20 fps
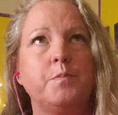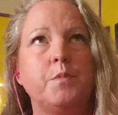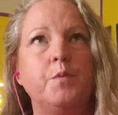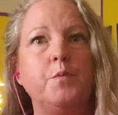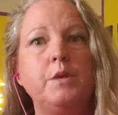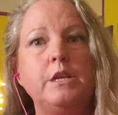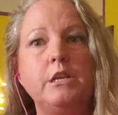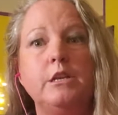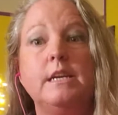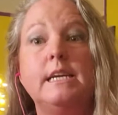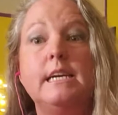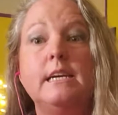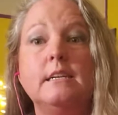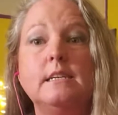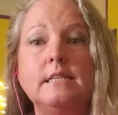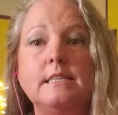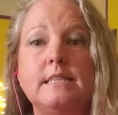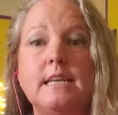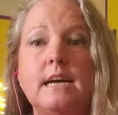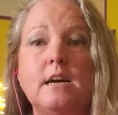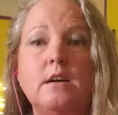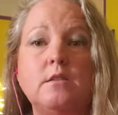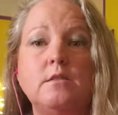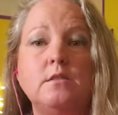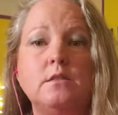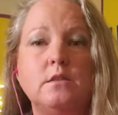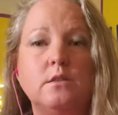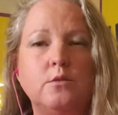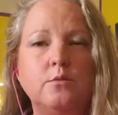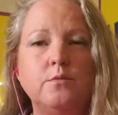when you hear the
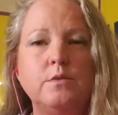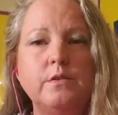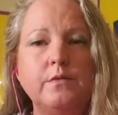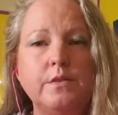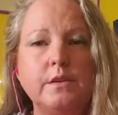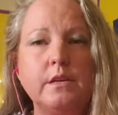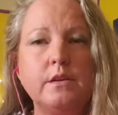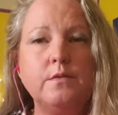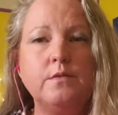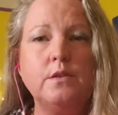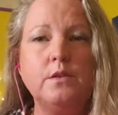sounds or the ripping of